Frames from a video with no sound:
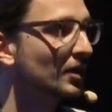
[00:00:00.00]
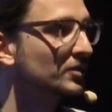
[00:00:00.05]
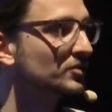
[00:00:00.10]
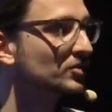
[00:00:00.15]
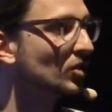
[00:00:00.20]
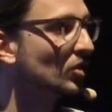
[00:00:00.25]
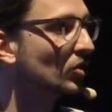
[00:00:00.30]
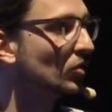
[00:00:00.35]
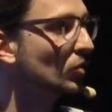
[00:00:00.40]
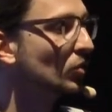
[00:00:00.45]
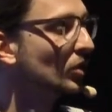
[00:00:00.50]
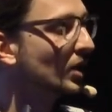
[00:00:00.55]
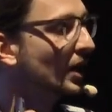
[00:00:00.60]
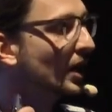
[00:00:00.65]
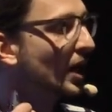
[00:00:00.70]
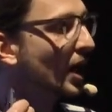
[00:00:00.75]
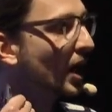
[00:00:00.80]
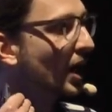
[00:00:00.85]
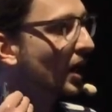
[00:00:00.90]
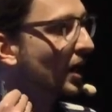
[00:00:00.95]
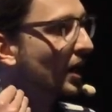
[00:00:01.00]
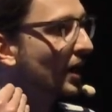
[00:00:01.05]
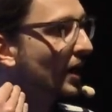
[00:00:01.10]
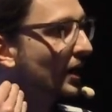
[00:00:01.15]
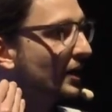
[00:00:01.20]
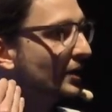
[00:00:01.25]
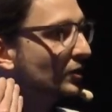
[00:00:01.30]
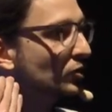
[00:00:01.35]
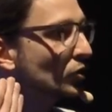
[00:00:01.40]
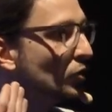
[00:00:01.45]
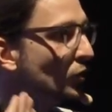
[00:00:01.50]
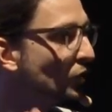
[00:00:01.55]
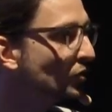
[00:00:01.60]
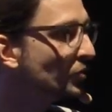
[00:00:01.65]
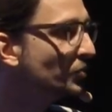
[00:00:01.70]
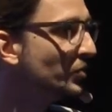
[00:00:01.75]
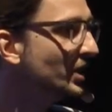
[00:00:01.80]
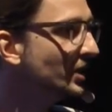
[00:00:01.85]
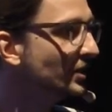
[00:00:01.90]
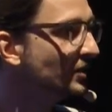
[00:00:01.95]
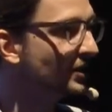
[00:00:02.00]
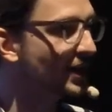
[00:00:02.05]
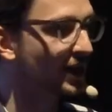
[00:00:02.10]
So it could be